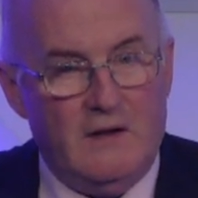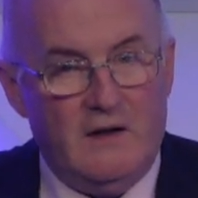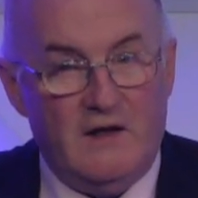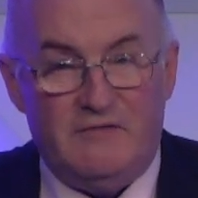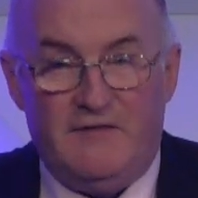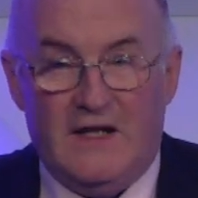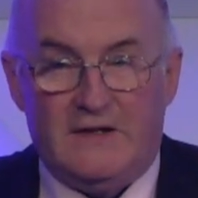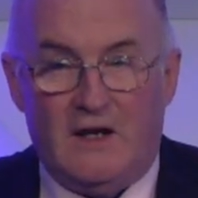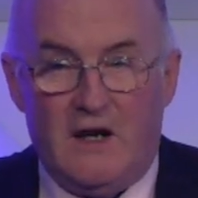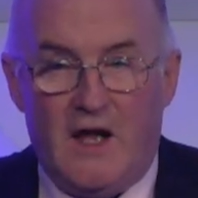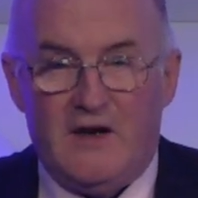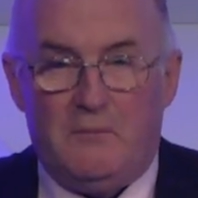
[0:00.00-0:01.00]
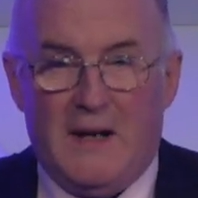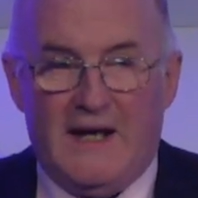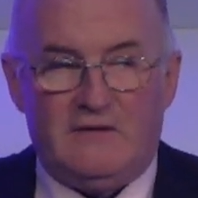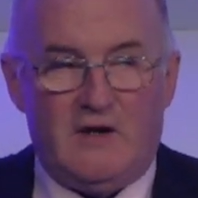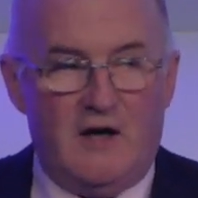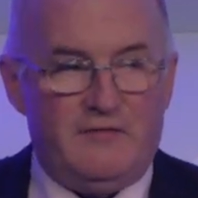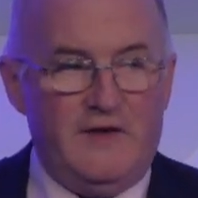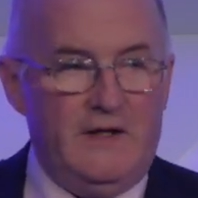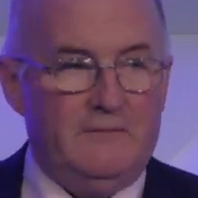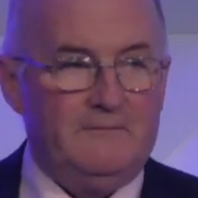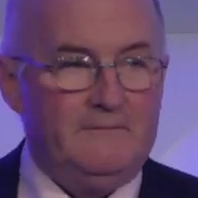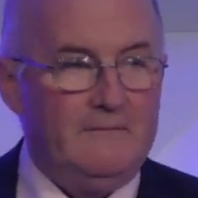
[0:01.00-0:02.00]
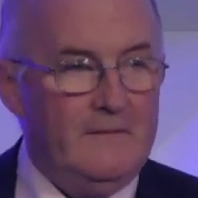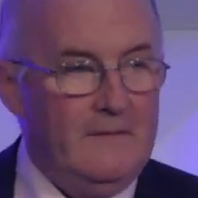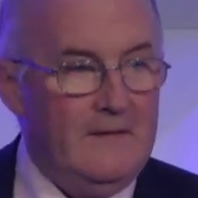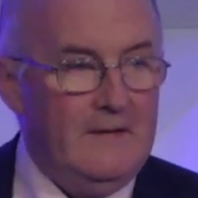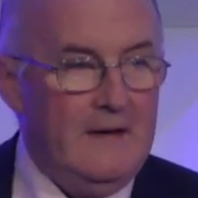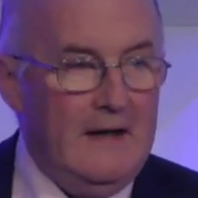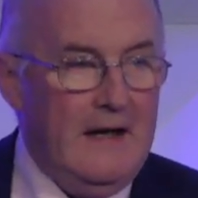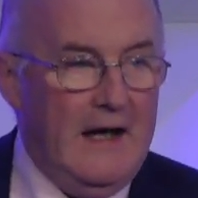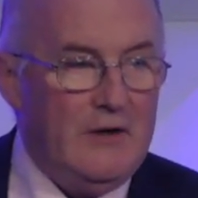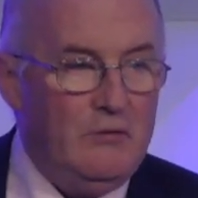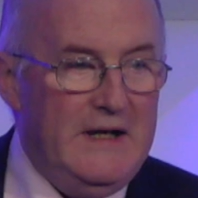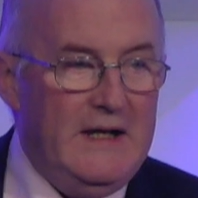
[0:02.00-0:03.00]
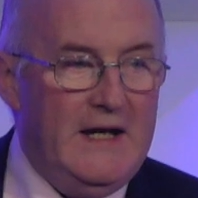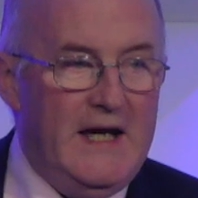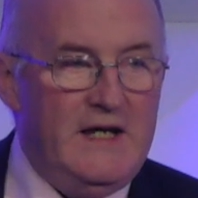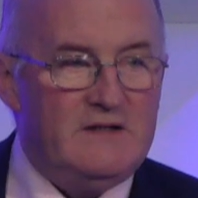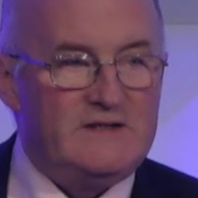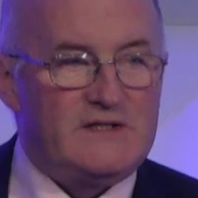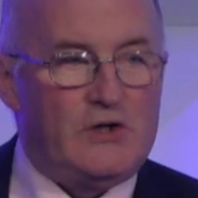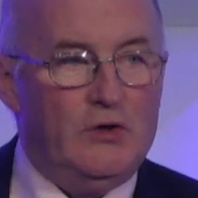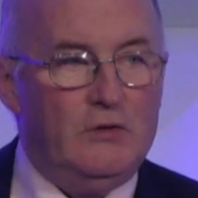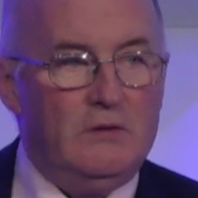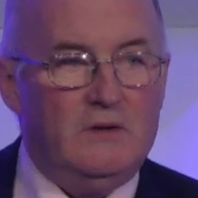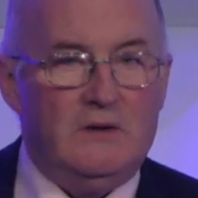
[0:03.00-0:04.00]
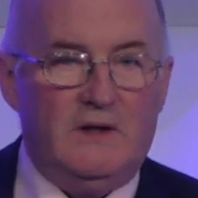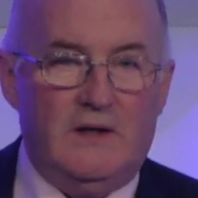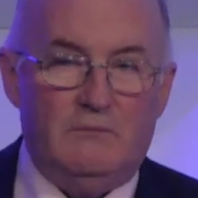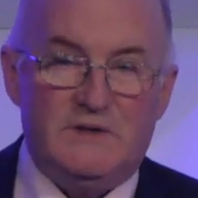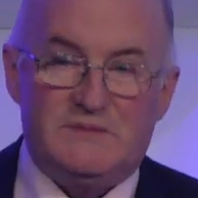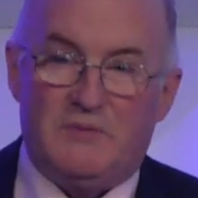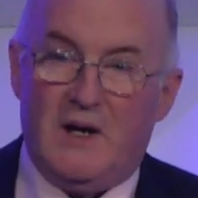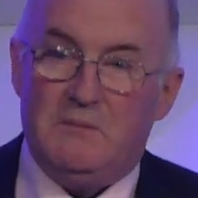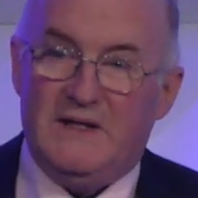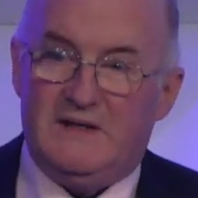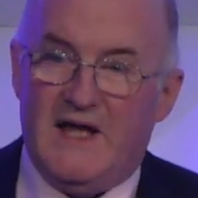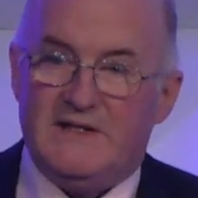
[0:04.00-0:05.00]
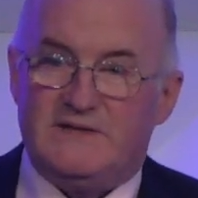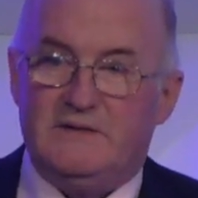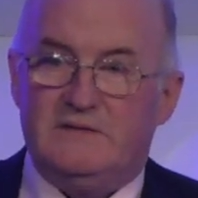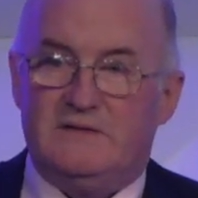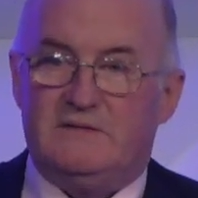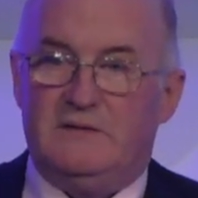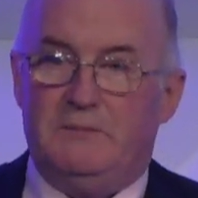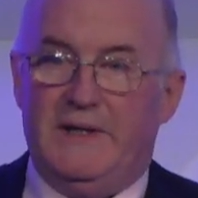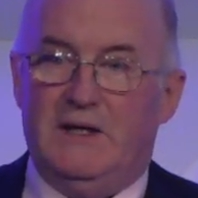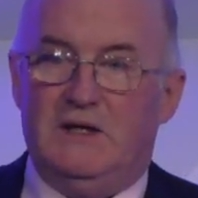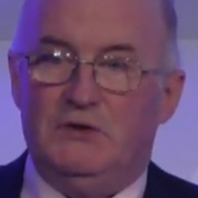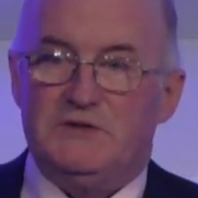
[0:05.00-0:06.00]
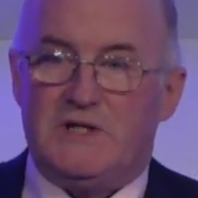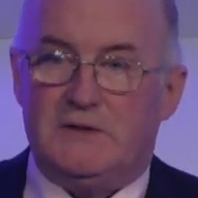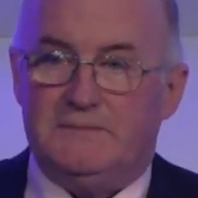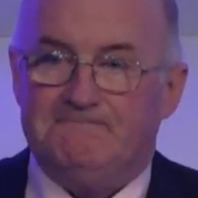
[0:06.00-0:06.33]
I felt a lot of black toffee and really hated school and was probably destined to be a loser.